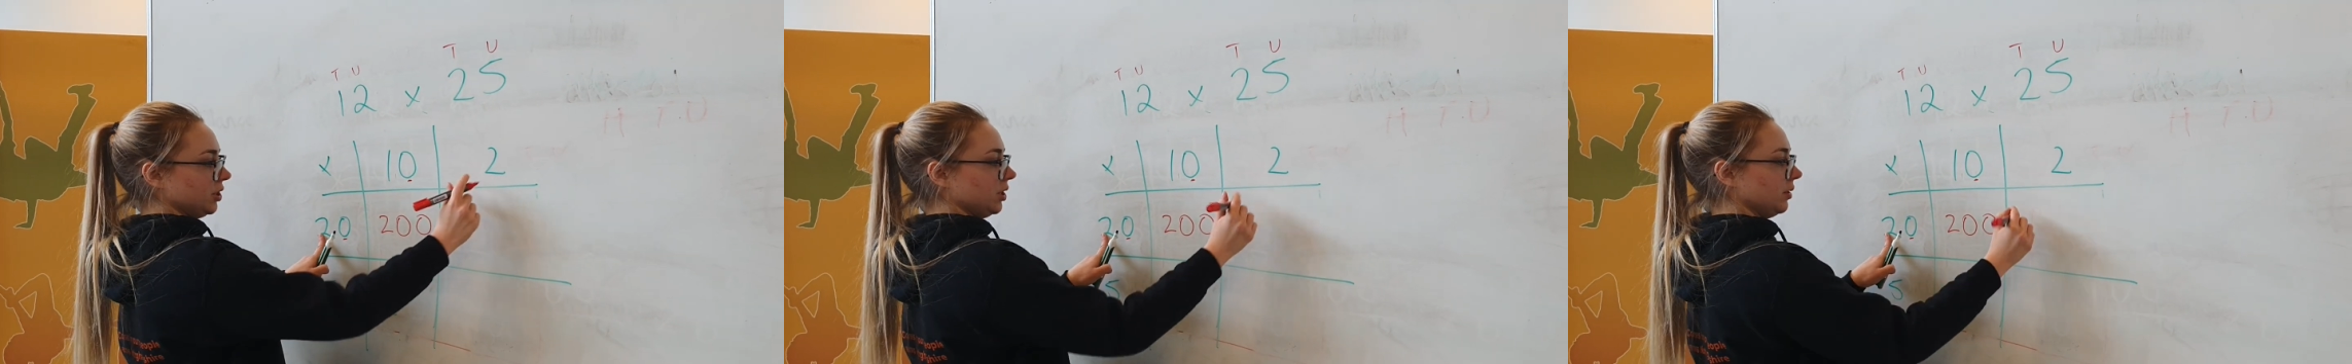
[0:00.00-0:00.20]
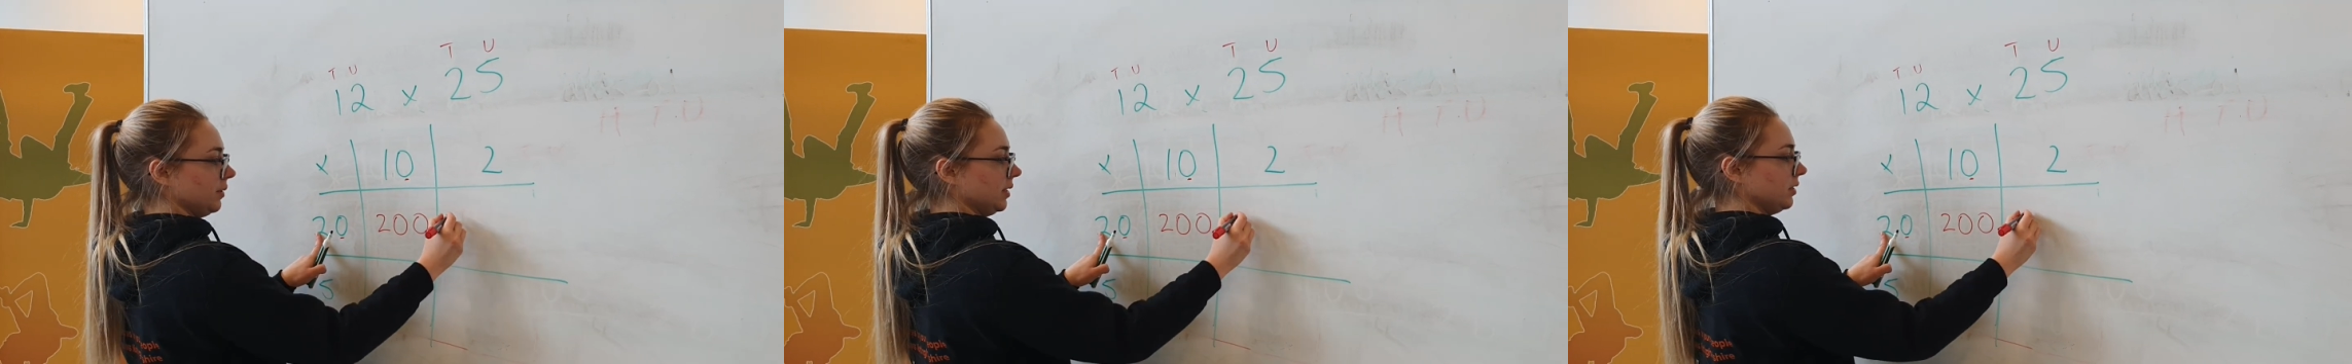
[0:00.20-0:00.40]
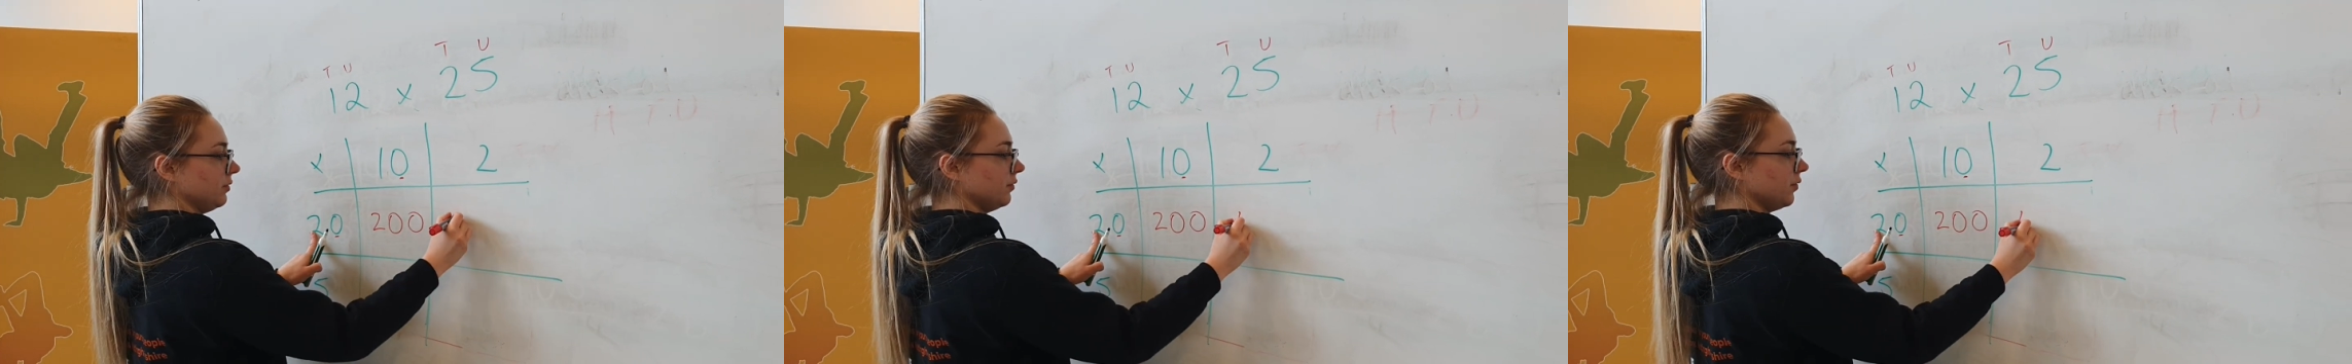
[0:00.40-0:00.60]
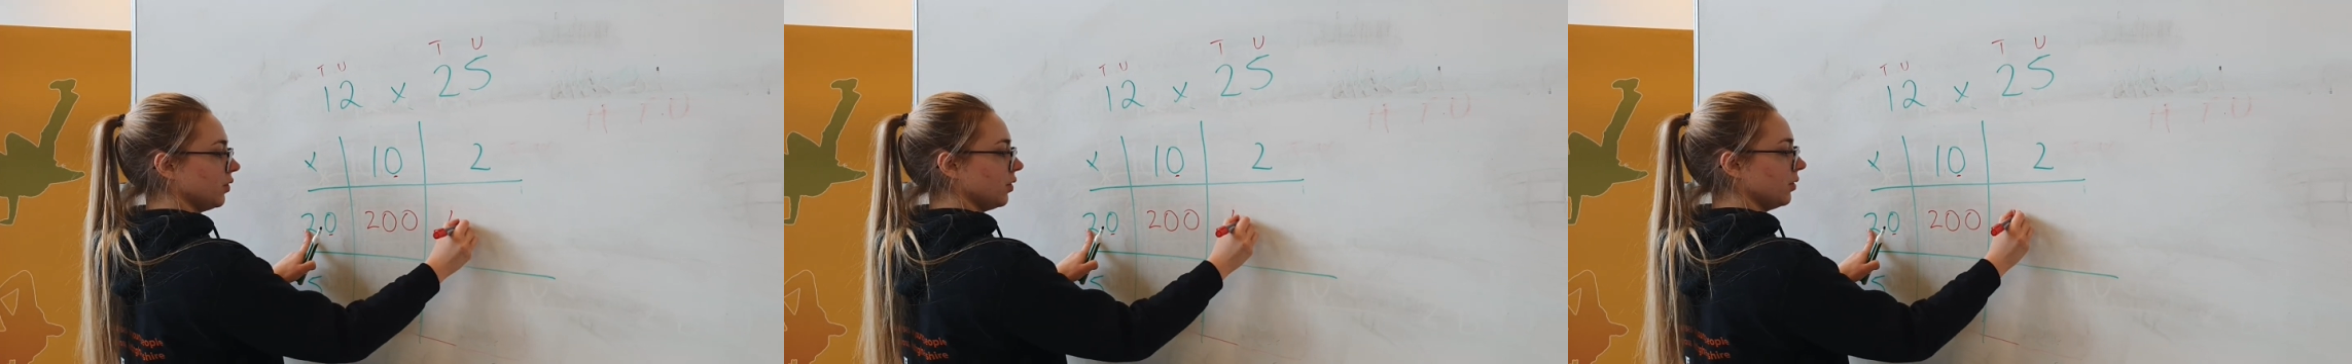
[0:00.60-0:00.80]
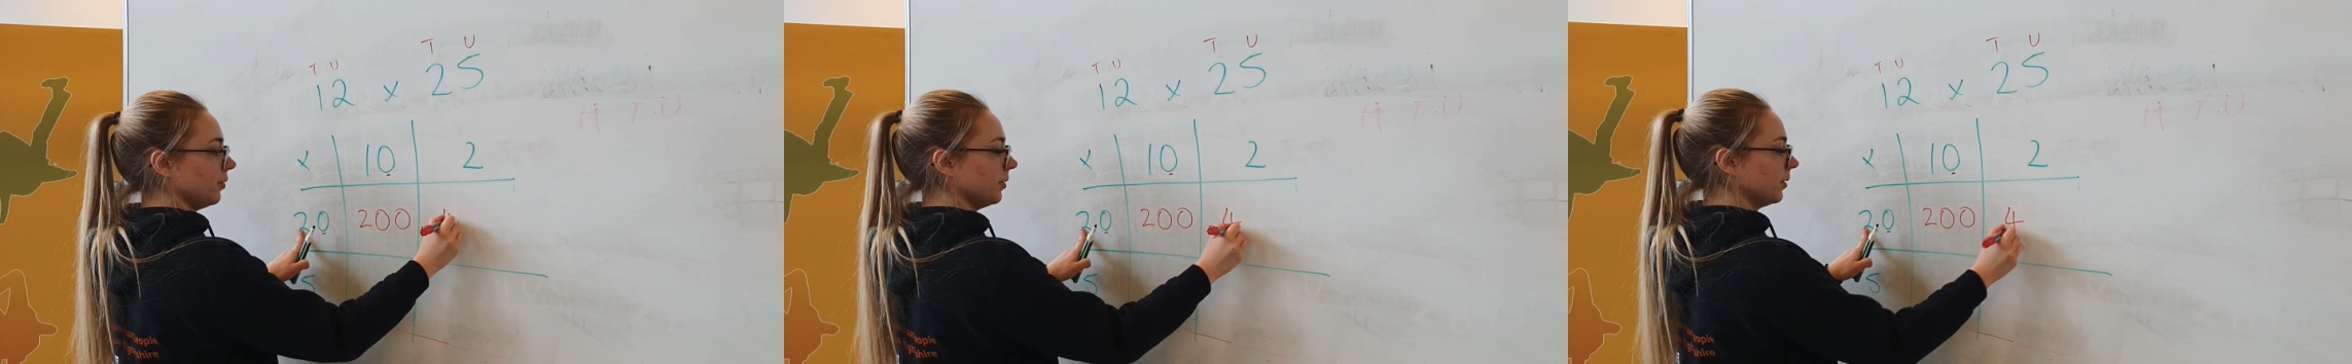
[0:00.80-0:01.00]
2 is
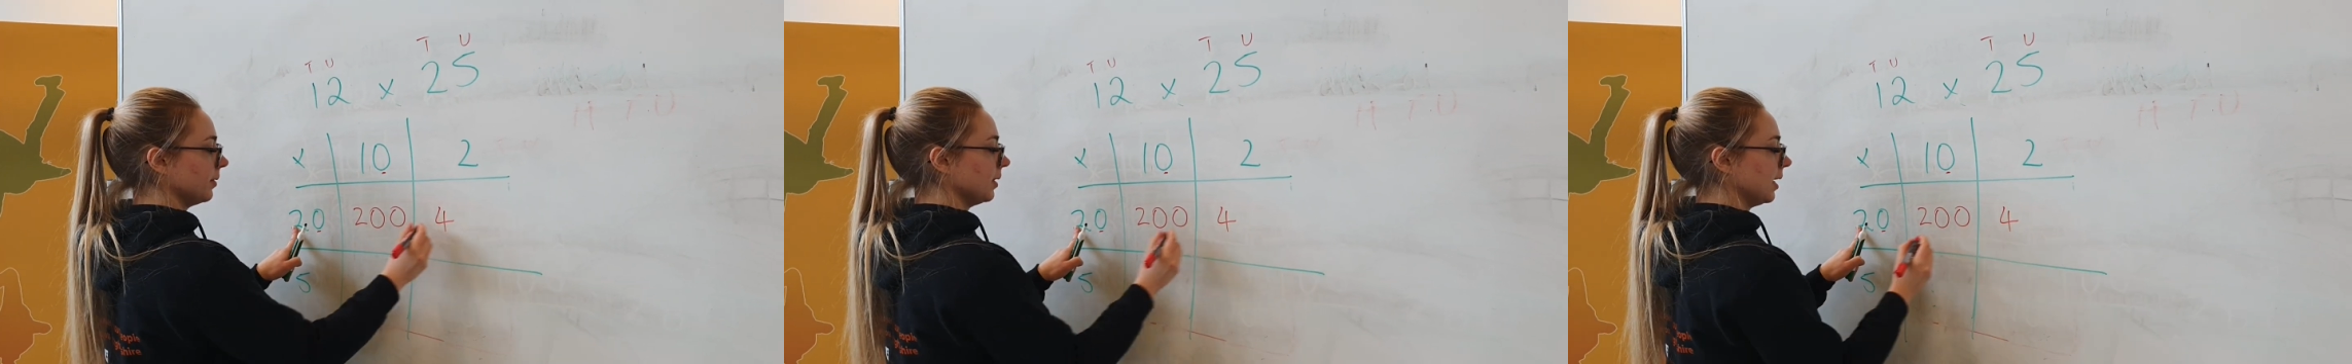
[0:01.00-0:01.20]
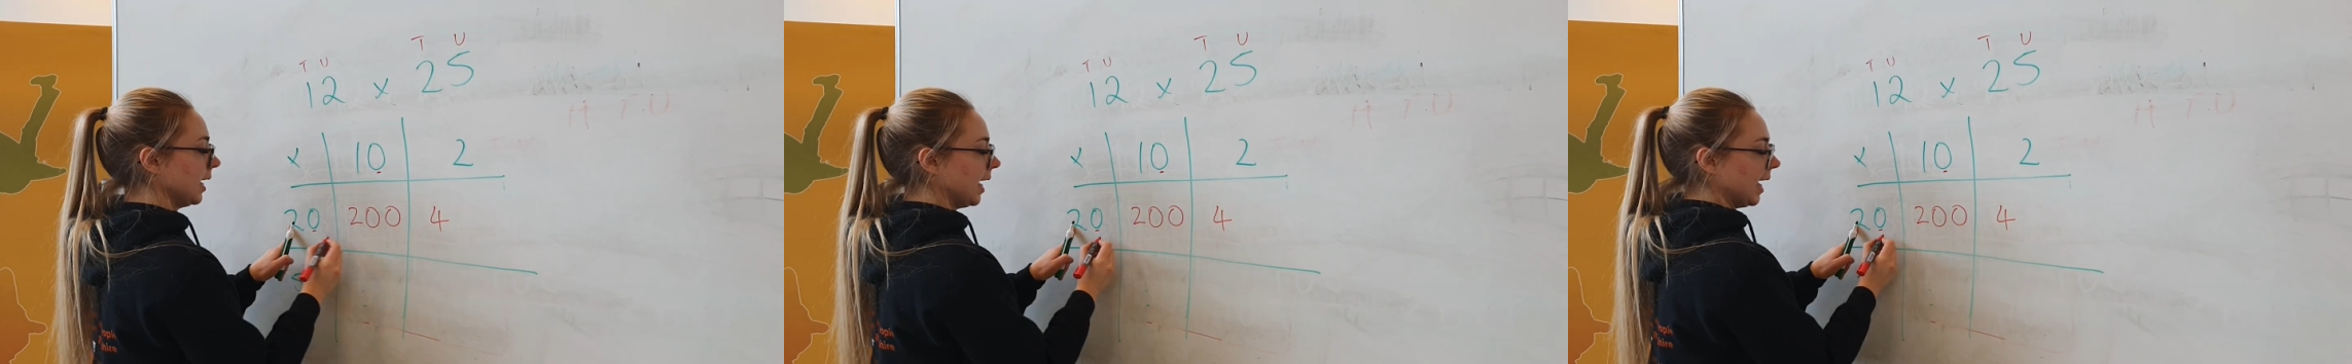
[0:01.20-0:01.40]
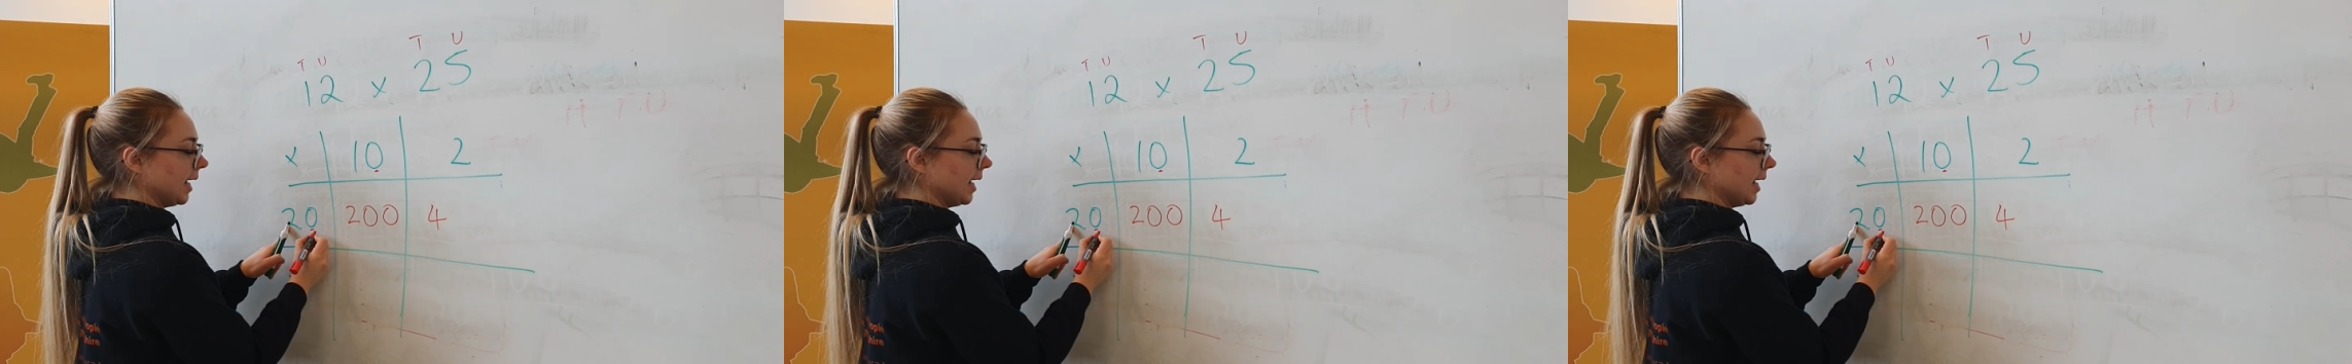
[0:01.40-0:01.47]
4,